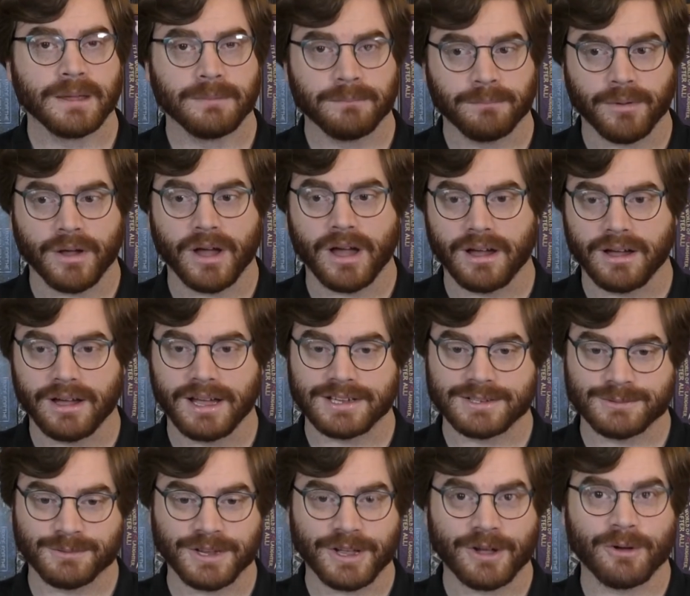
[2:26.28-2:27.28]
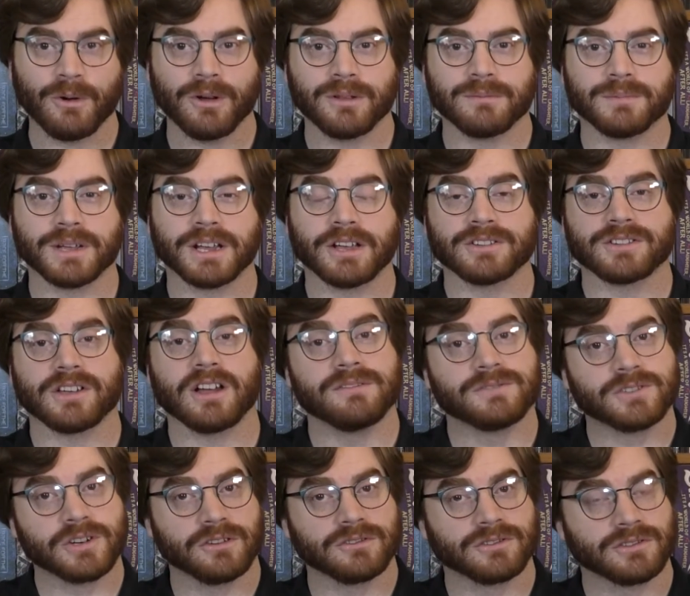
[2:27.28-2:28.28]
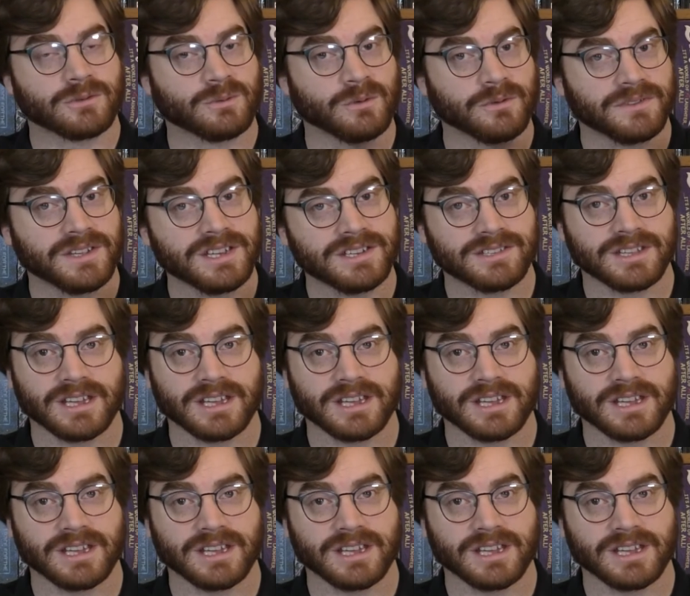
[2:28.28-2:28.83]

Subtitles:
but as we go on, because I've chosen to remove this